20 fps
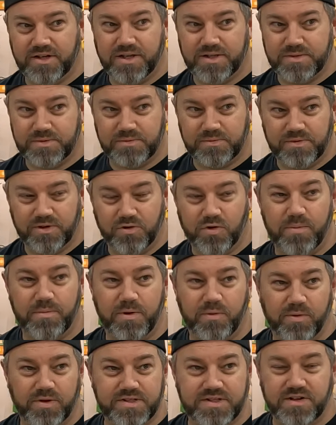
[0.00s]
because
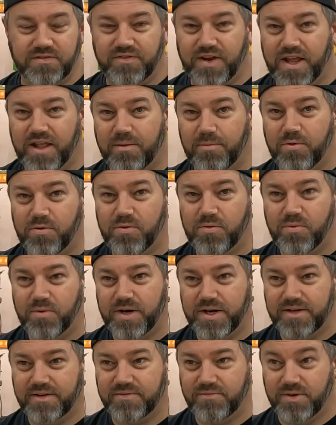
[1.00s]
equipment wasn't available
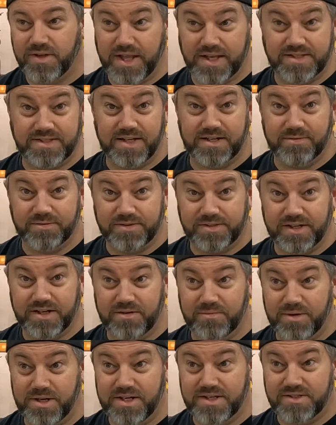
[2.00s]
when they said it was going
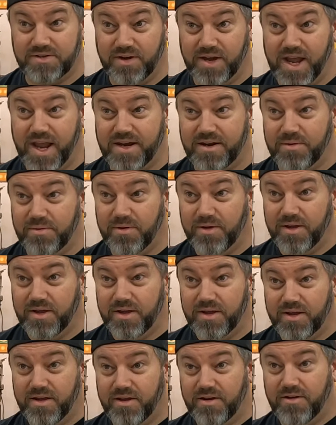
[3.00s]
to be, so I had to
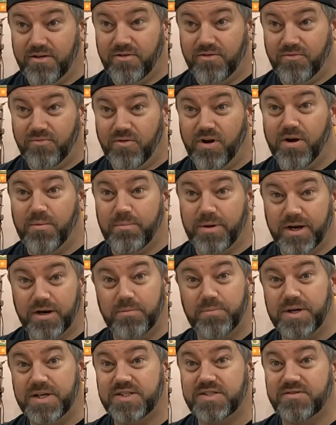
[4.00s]
rent a
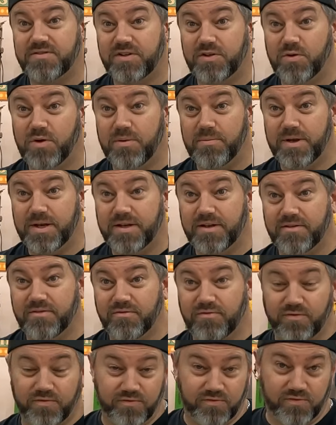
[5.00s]
bigger piece of equipment
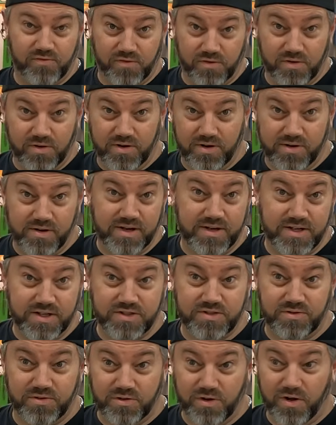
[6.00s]
for an
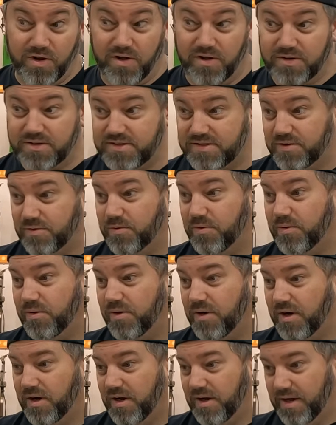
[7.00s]
additional cost,
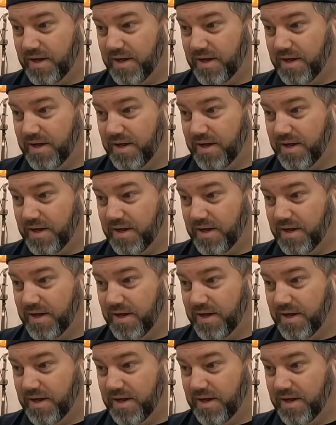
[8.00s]
or